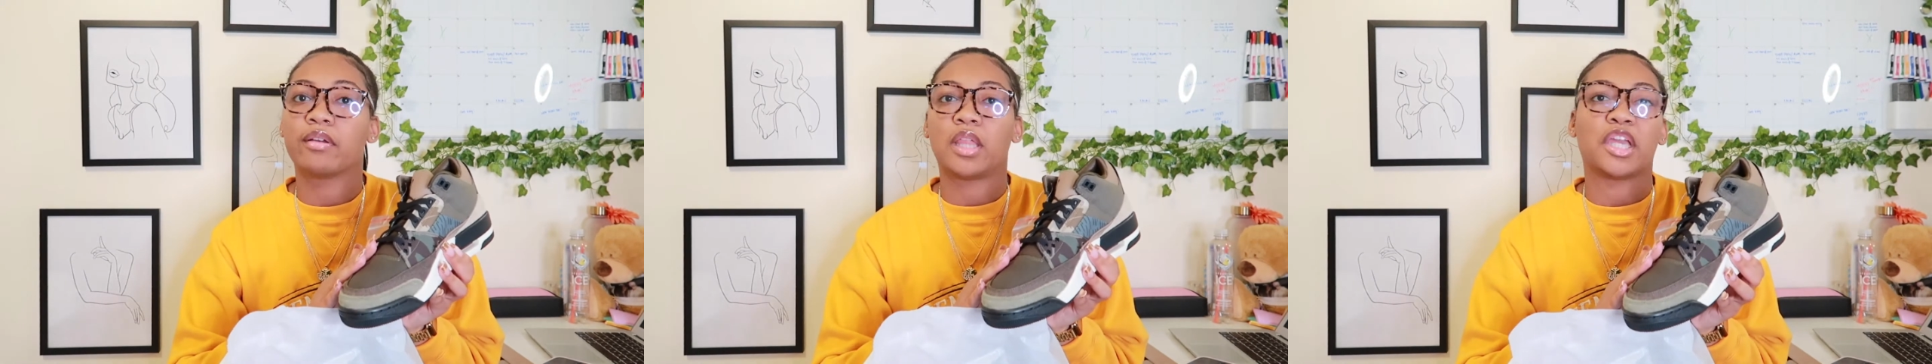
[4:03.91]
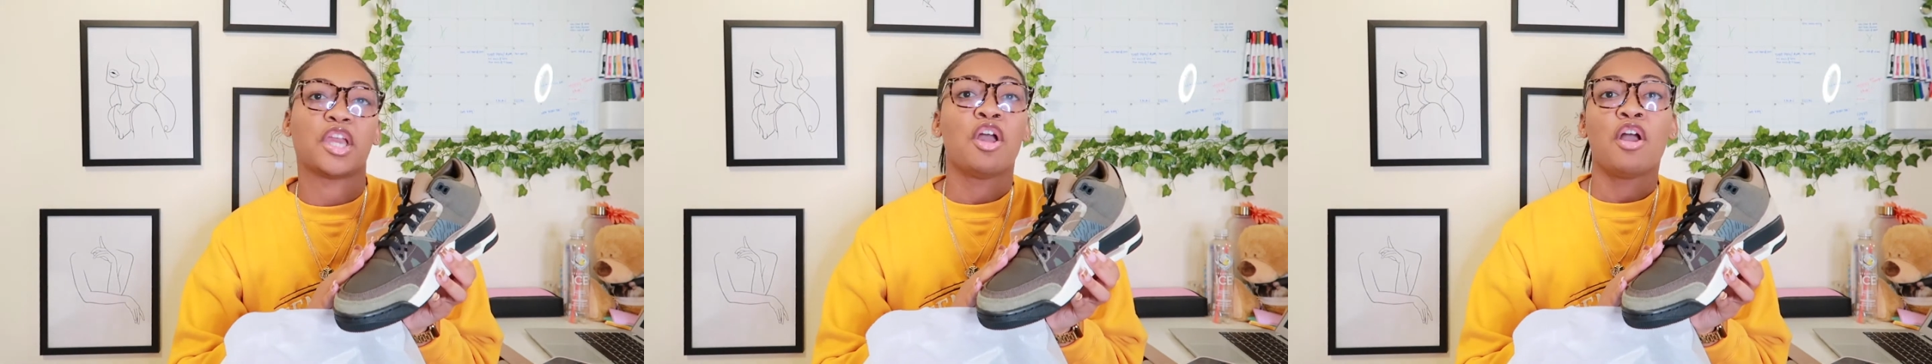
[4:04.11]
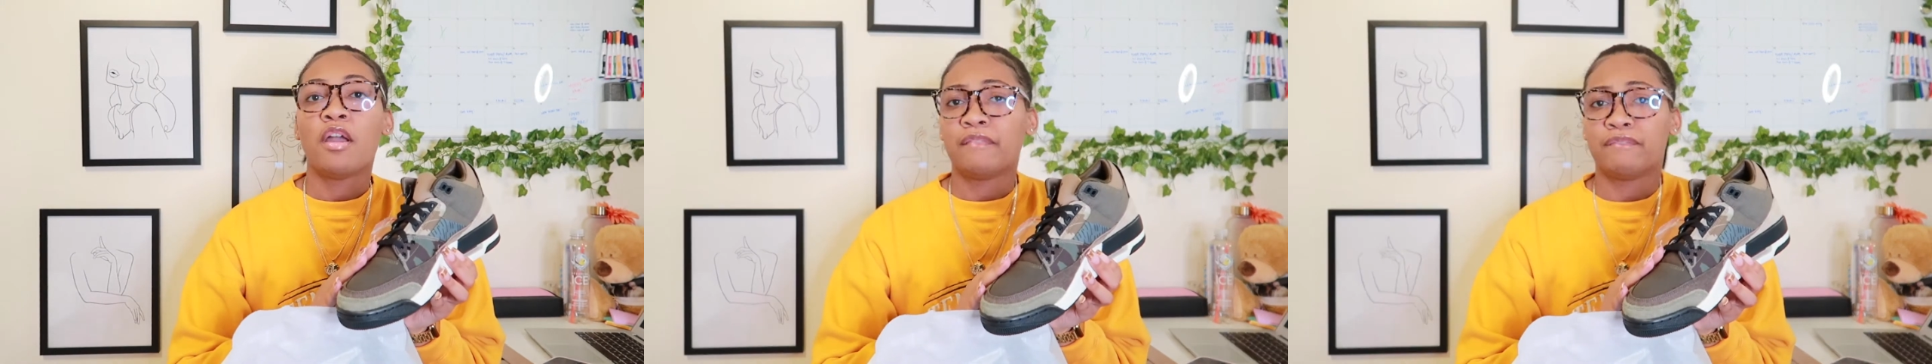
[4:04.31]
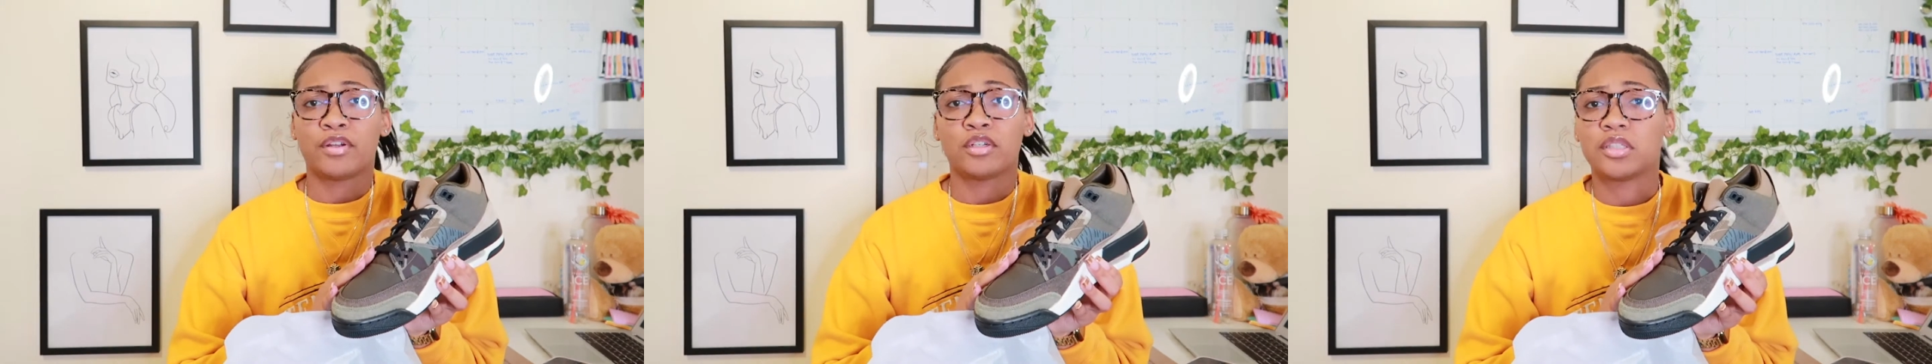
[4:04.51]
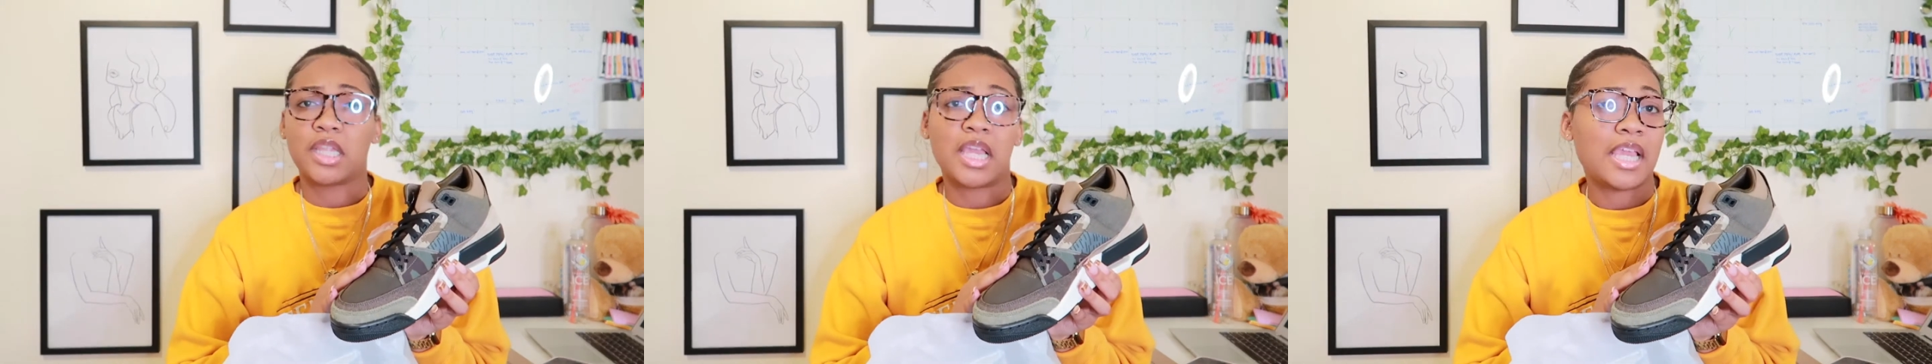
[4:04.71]
like
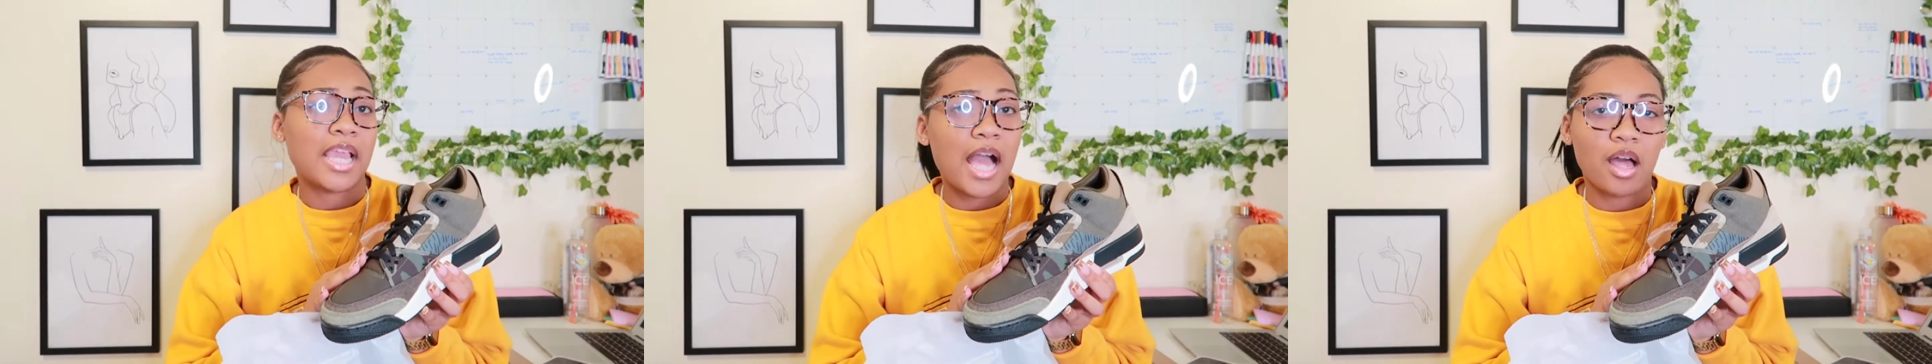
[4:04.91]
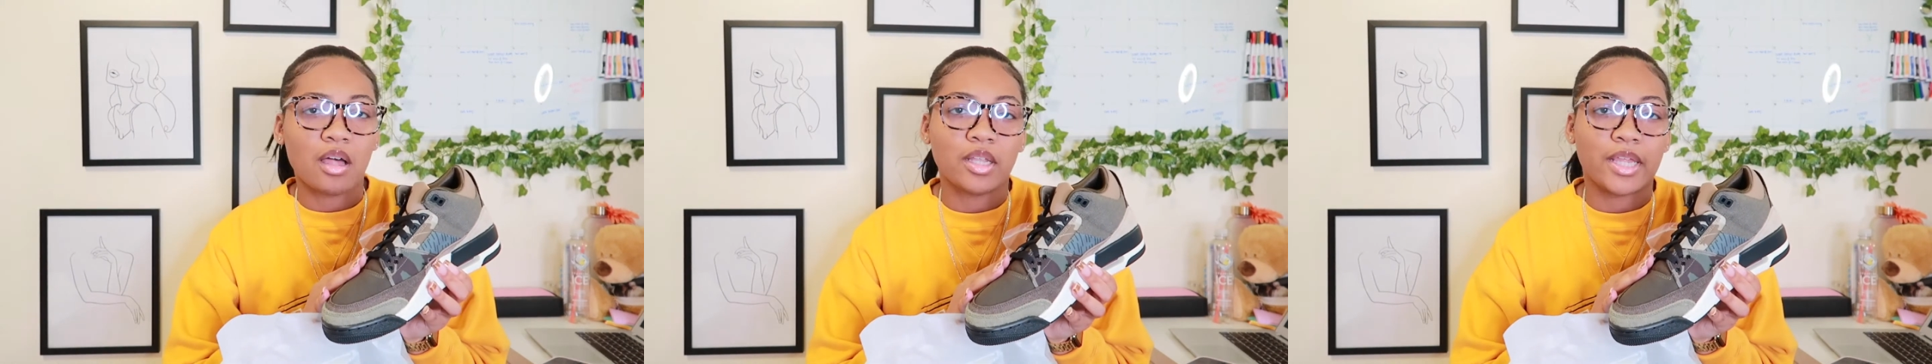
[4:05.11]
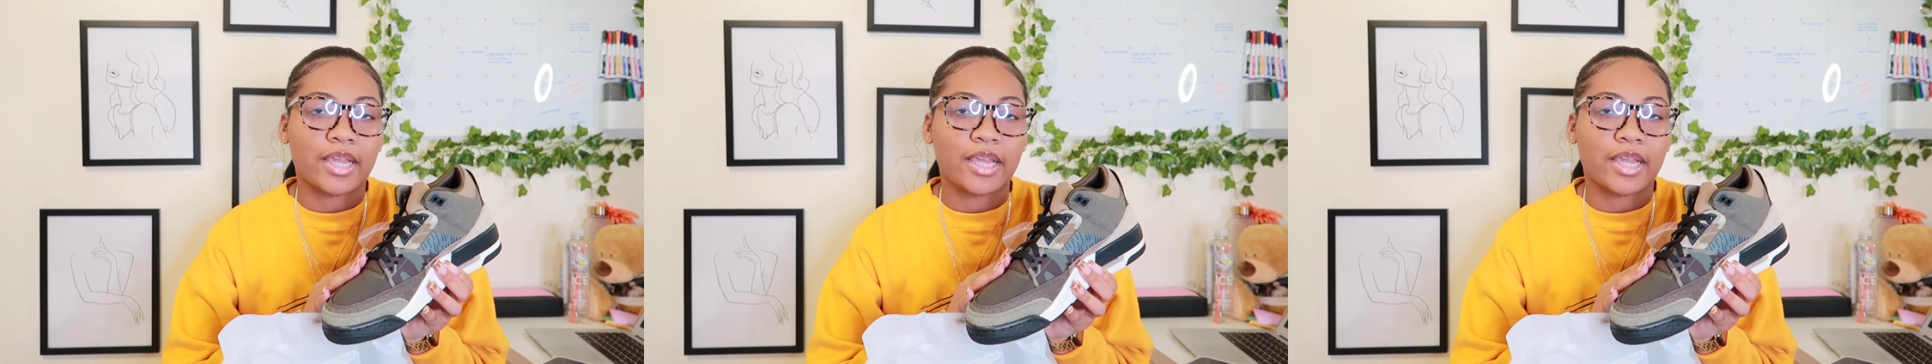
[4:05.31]
first day out.